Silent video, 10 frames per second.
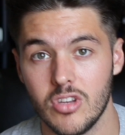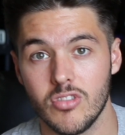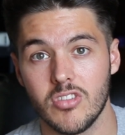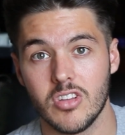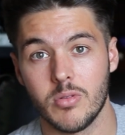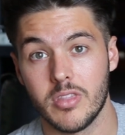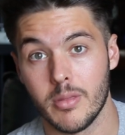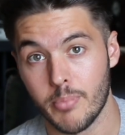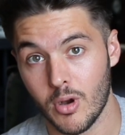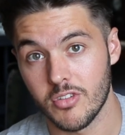use this with
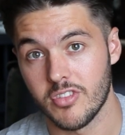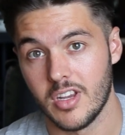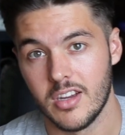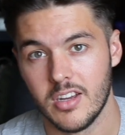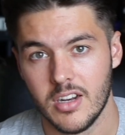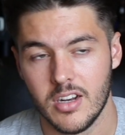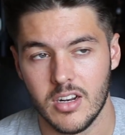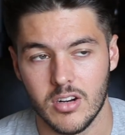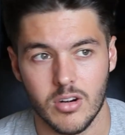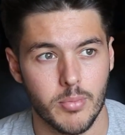the Burza
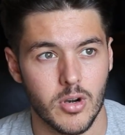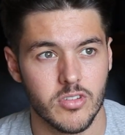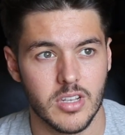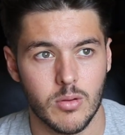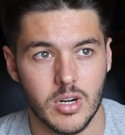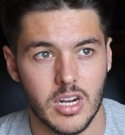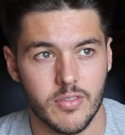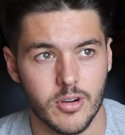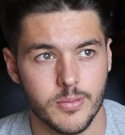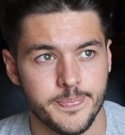
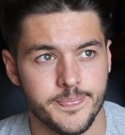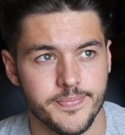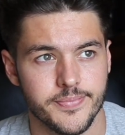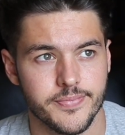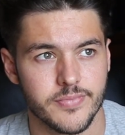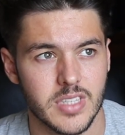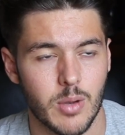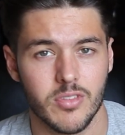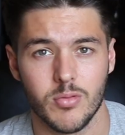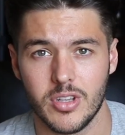whatever.
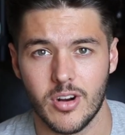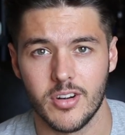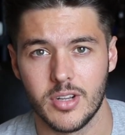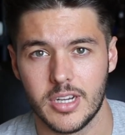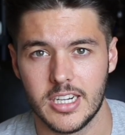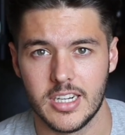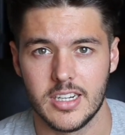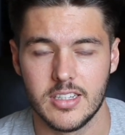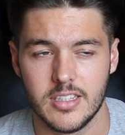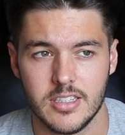That one's really hard
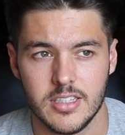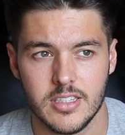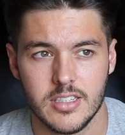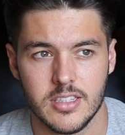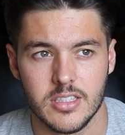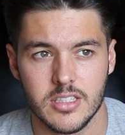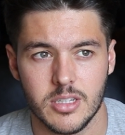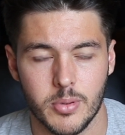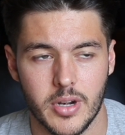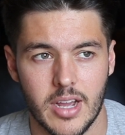
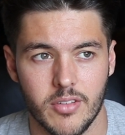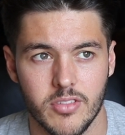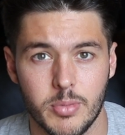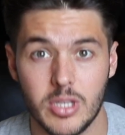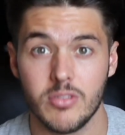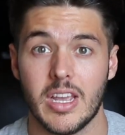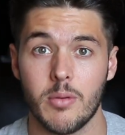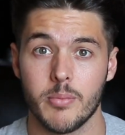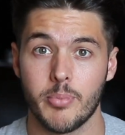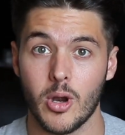to pronounce. But use that
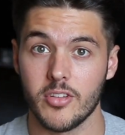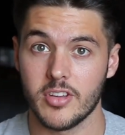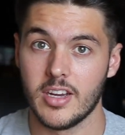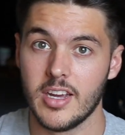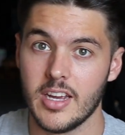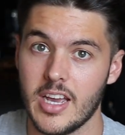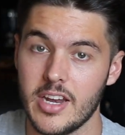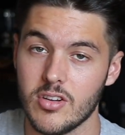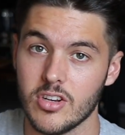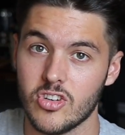with the Burza,
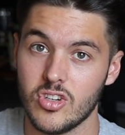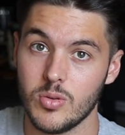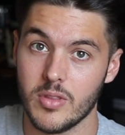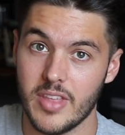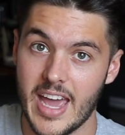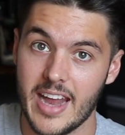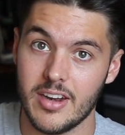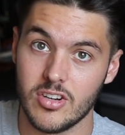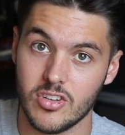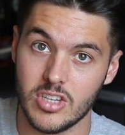and you could shoot that,
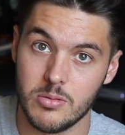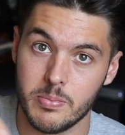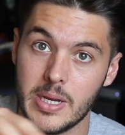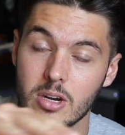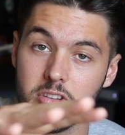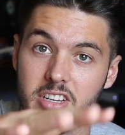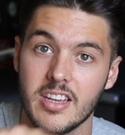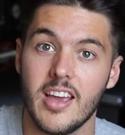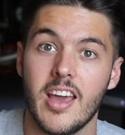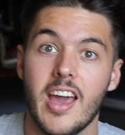and it just keeps
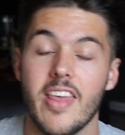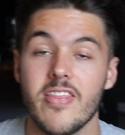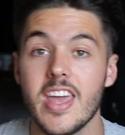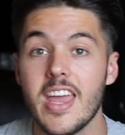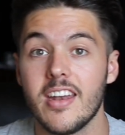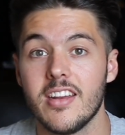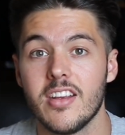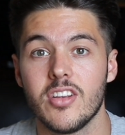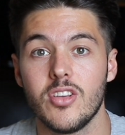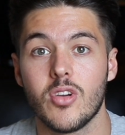piercing. And then
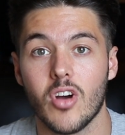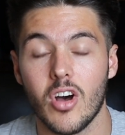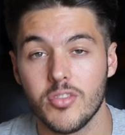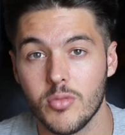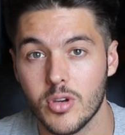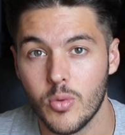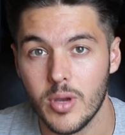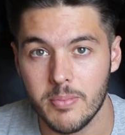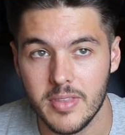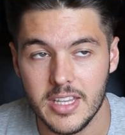you could also
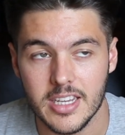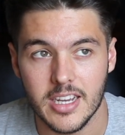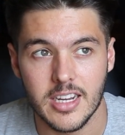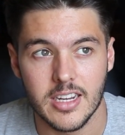equip the,